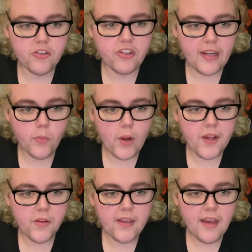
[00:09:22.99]
Jane
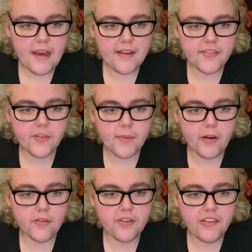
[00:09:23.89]
Whaley, asked
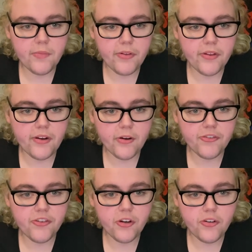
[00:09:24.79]
about discipline at her
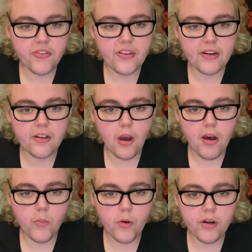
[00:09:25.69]
church, said
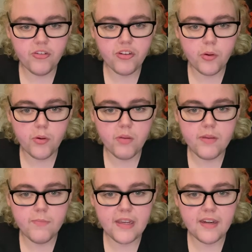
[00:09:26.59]
God wanted children to be
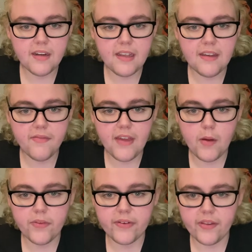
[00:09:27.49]
beaten if that
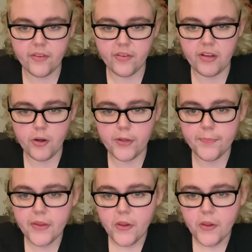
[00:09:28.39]
was necessary.